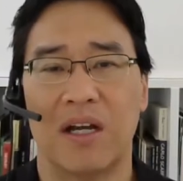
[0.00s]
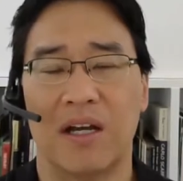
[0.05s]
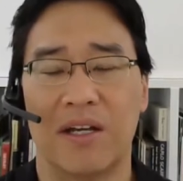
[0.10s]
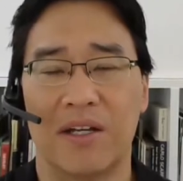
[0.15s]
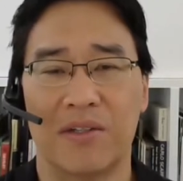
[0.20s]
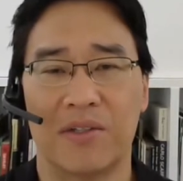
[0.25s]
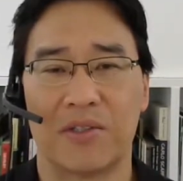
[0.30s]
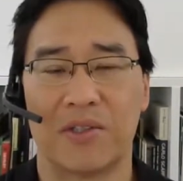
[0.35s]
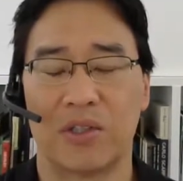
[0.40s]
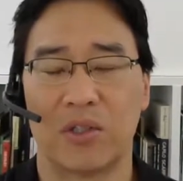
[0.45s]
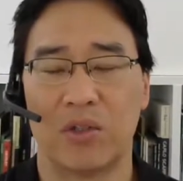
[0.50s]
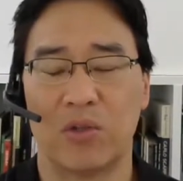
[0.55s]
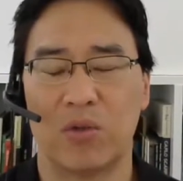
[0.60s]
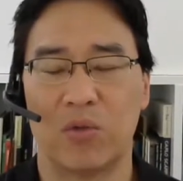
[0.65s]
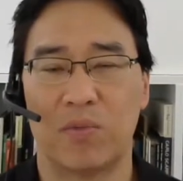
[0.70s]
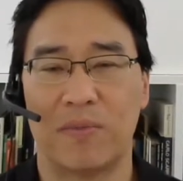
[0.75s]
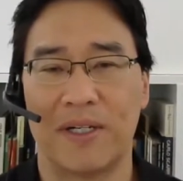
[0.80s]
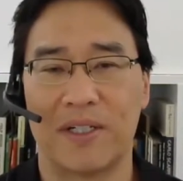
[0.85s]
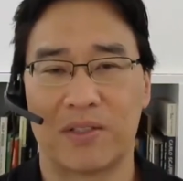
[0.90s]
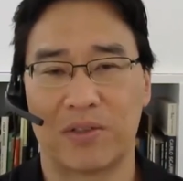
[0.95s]
And
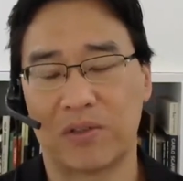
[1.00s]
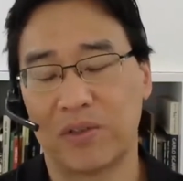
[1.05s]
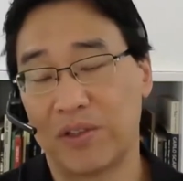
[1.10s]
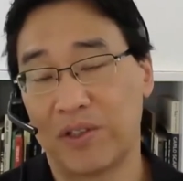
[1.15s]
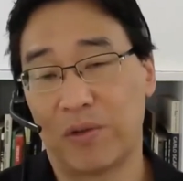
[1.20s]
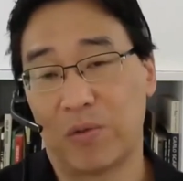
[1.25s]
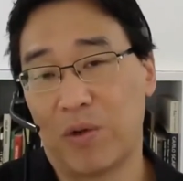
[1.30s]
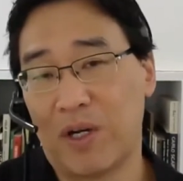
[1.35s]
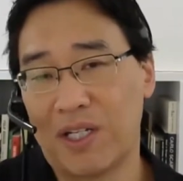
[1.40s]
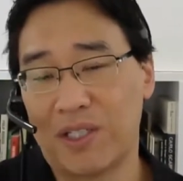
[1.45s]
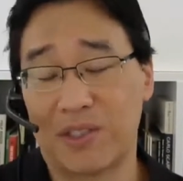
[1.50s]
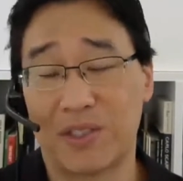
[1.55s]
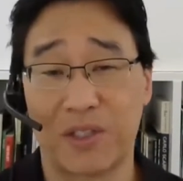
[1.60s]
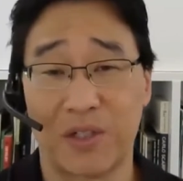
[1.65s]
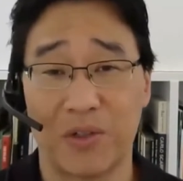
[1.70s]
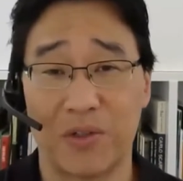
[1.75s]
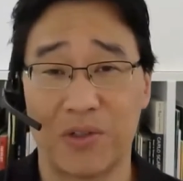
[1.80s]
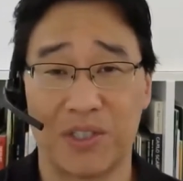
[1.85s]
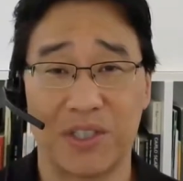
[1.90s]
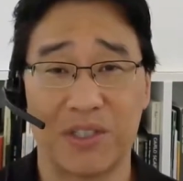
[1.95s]
so basically the waste
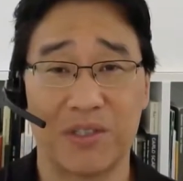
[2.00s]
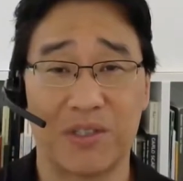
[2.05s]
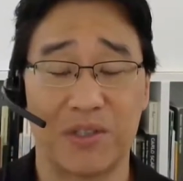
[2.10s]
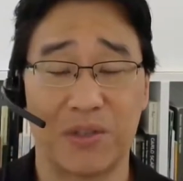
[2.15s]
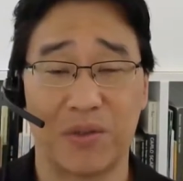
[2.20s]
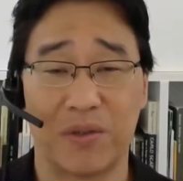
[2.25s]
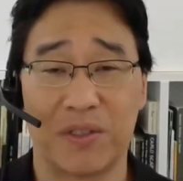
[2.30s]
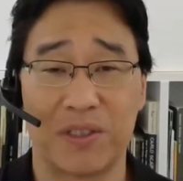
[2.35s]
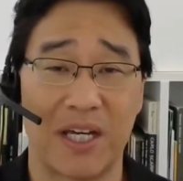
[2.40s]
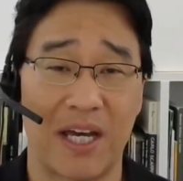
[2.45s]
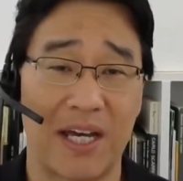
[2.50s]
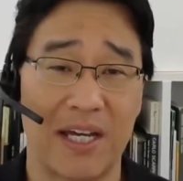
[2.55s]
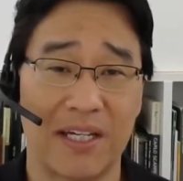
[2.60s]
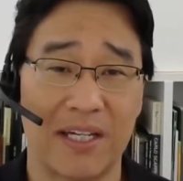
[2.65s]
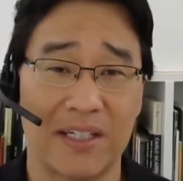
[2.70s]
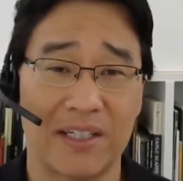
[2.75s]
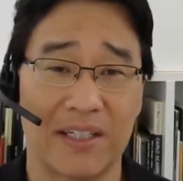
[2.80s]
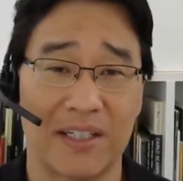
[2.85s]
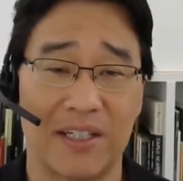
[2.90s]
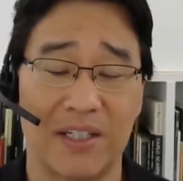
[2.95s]
goes into a
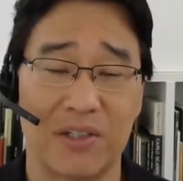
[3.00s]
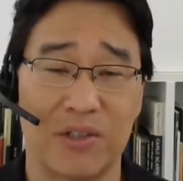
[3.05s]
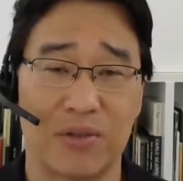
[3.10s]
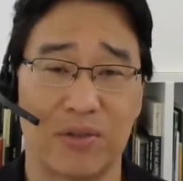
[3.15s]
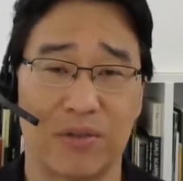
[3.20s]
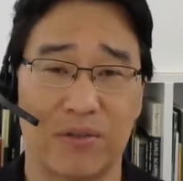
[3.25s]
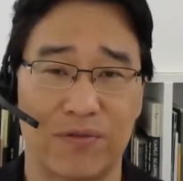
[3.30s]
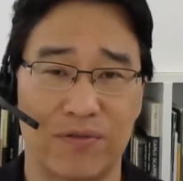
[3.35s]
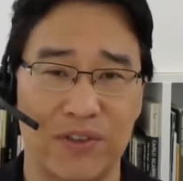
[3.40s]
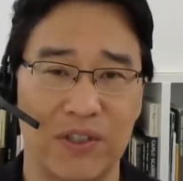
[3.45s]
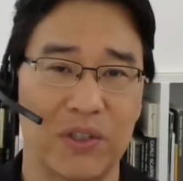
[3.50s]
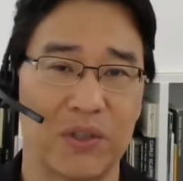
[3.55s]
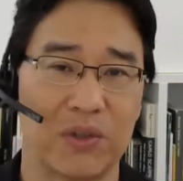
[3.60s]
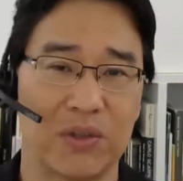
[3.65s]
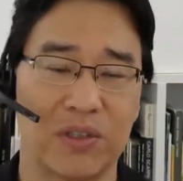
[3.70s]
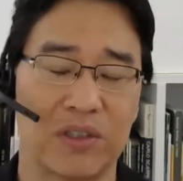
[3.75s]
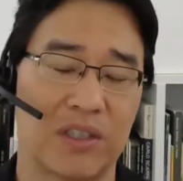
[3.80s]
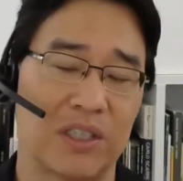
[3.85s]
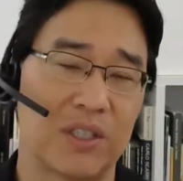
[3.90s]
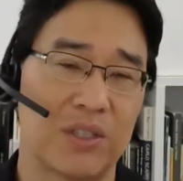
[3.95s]
tank and into a
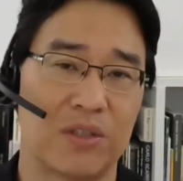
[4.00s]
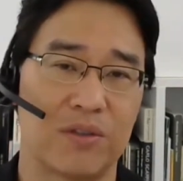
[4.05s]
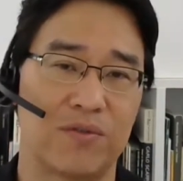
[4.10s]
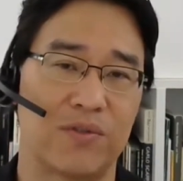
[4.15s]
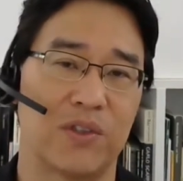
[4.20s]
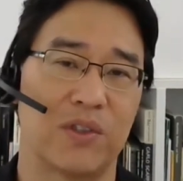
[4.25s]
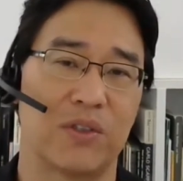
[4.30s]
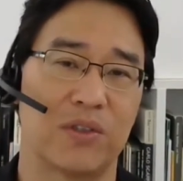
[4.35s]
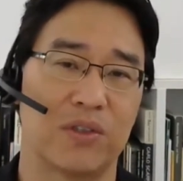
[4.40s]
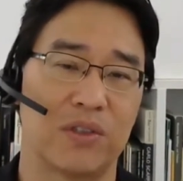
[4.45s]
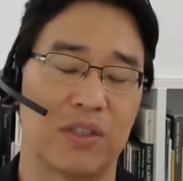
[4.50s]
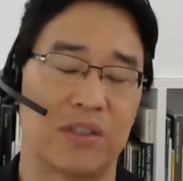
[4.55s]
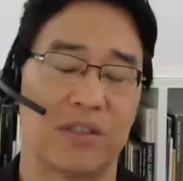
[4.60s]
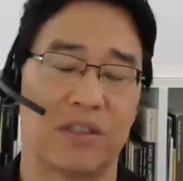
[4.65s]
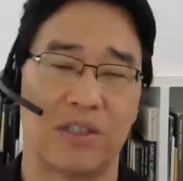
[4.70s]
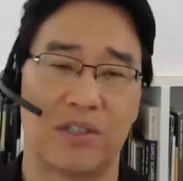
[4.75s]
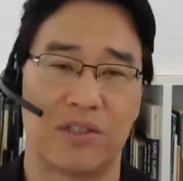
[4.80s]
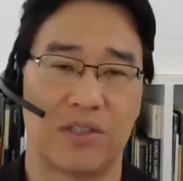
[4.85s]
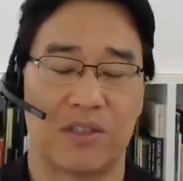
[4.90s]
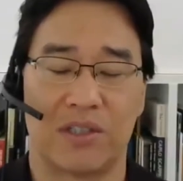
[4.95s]
field, a leaching field.
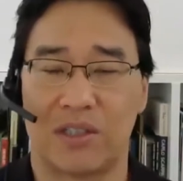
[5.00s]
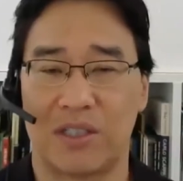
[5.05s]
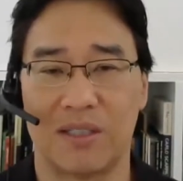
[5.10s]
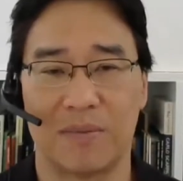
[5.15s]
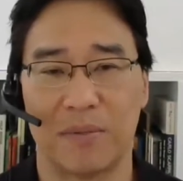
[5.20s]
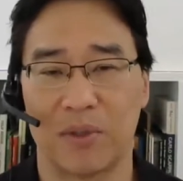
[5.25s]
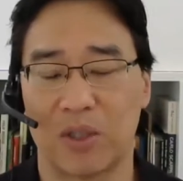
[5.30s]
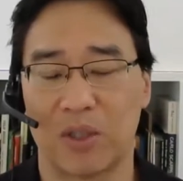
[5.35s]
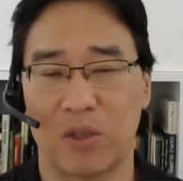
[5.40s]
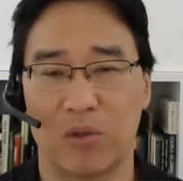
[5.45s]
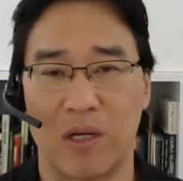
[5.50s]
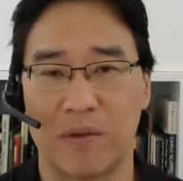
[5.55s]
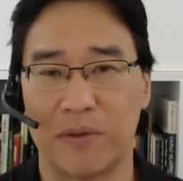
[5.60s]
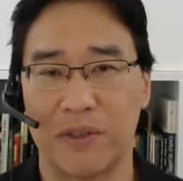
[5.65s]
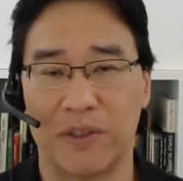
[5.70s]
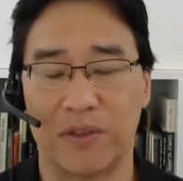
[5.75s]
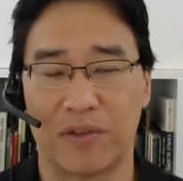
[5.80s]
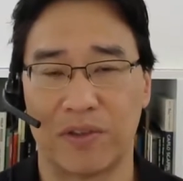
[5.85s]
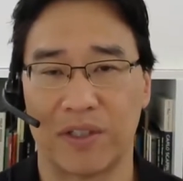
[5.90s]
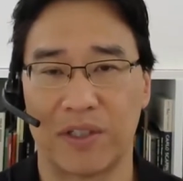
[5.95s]
And this is a typical way
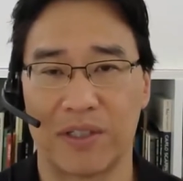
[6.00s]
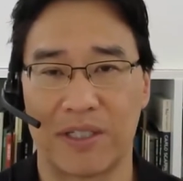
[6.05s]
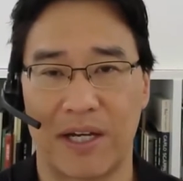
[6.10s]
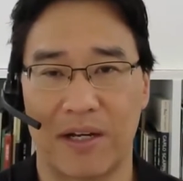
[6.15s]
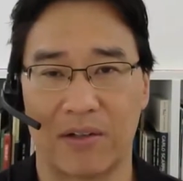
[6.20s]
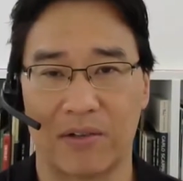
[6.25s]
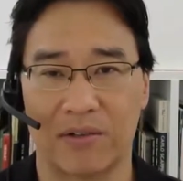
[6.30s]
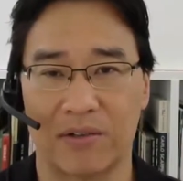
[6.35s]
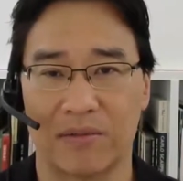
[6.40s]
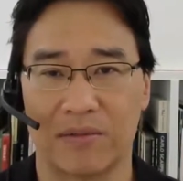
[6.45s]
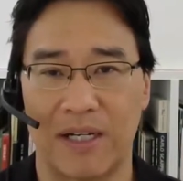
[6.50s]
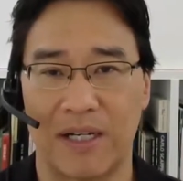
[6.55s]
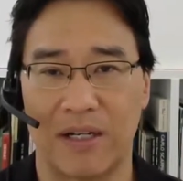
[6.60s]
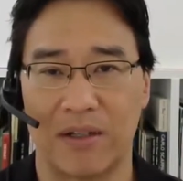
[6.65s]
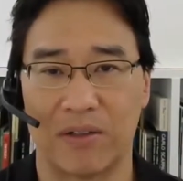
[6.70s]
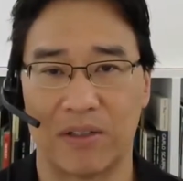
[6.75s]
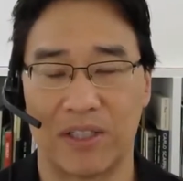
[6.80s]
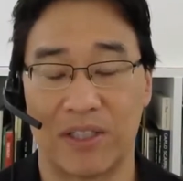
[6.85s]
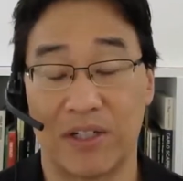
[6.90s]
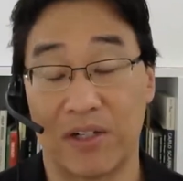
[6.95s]
we do things out
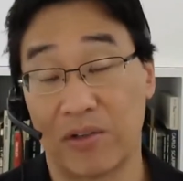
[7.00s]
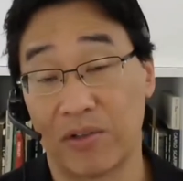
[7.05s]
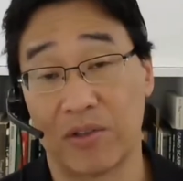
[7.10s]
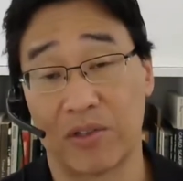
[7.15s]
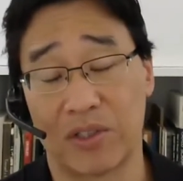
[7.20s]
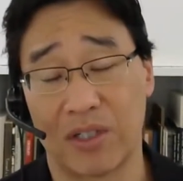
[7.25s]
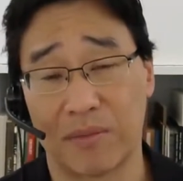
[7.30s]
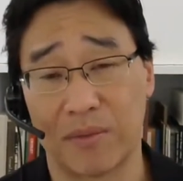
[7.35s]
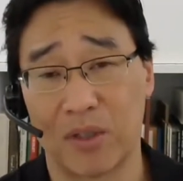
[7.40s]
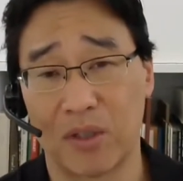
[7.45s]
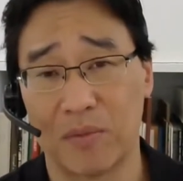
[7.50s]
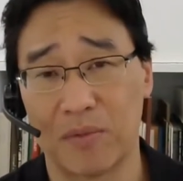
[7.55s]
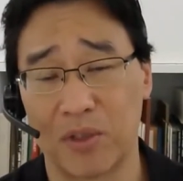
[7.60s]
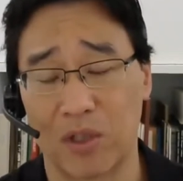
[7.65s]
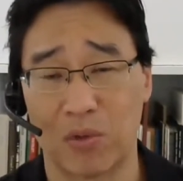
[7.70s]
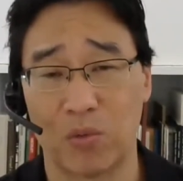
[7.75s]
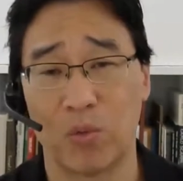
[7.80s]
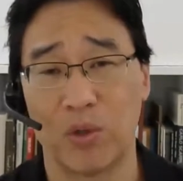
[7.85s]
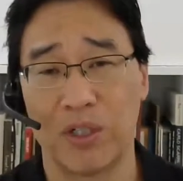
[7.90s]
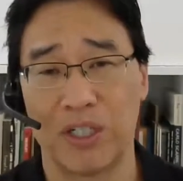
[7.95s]
here in the suburbs
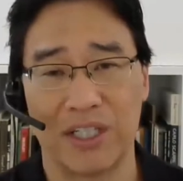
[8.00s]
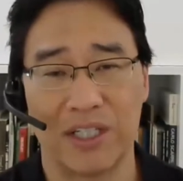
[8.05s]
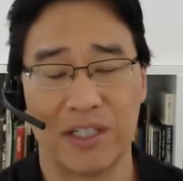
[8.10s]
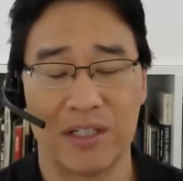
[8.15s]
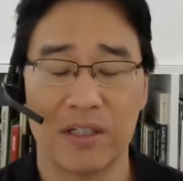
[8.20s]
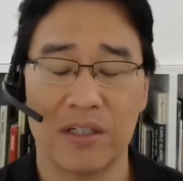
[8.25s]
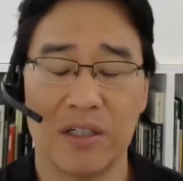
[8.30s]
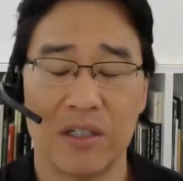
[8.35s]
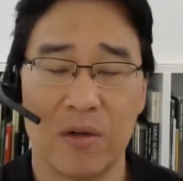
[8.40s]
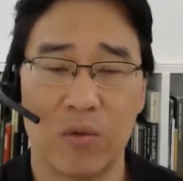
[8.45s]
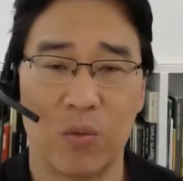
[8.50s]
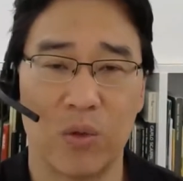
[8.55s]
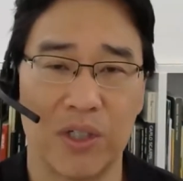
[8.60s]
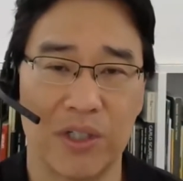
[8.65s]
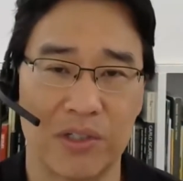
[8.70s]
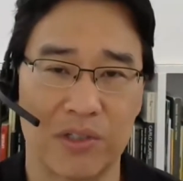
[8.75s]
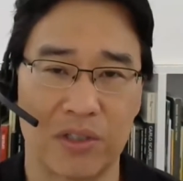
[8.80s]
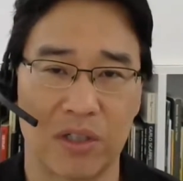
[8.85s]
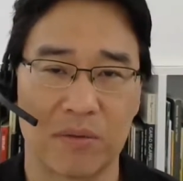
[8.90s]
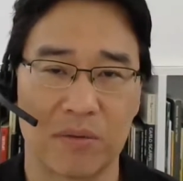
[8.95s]
or the woody
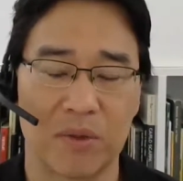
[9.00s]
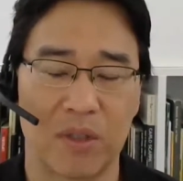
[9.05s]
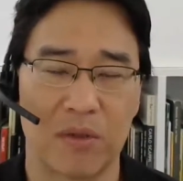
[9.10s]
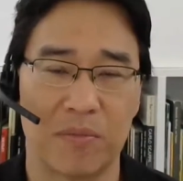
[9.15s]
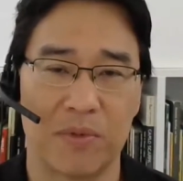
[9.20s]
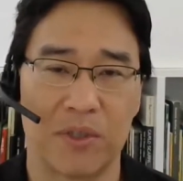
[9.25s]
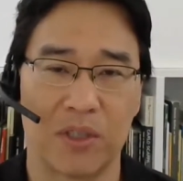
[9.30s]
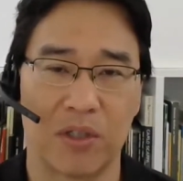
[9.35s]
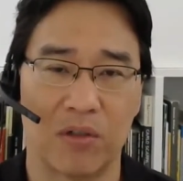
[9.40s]
suburbs.